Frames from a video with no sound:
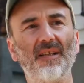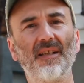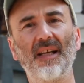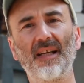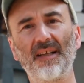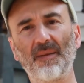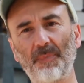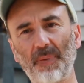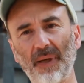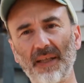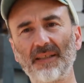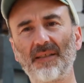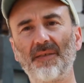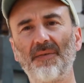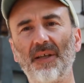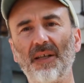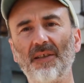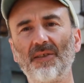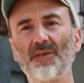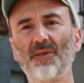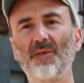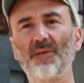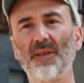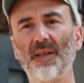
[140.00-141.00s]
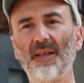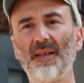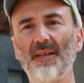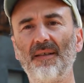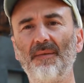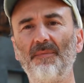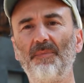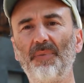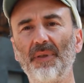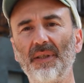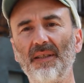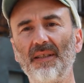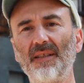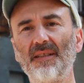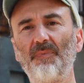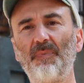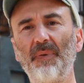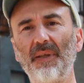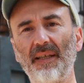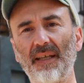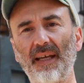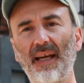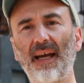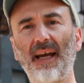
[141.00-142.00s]
a lot of passive house um, buildings
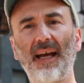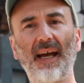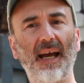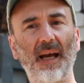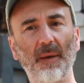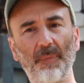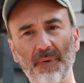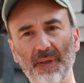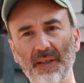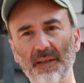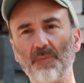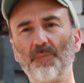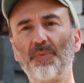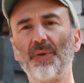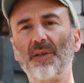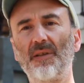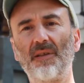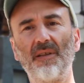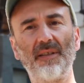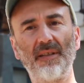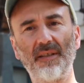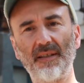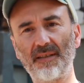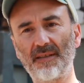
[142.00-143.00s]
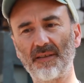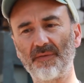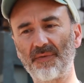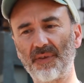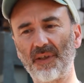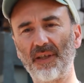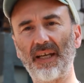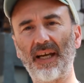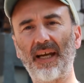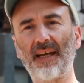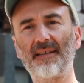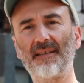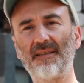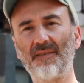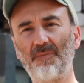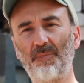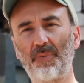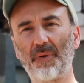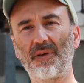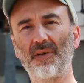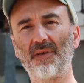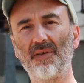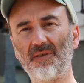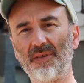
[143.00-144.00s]
being ha happening in Brooklyn. It's a very active
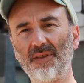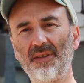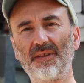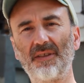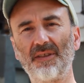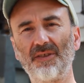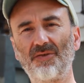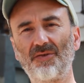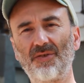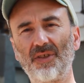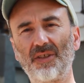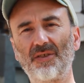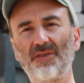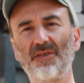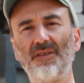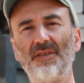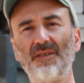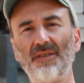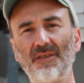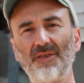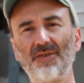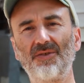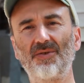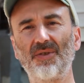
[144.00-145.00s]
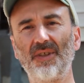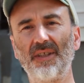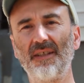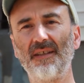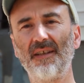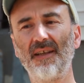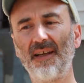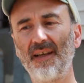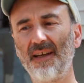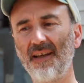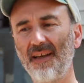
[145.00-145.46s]
borough in the construction industry.